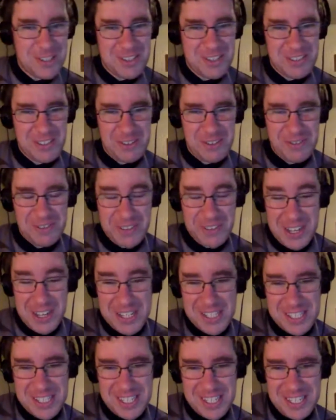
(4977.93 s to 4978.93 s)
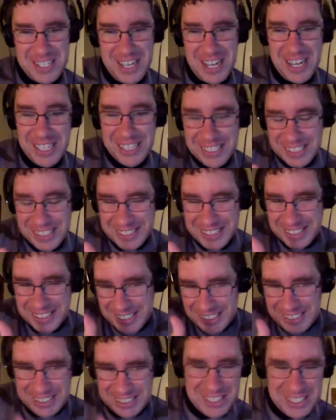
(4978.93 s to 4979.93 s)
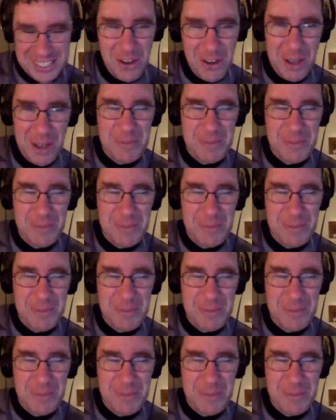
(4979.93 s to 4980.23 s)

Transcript: as your fiance. Nice. So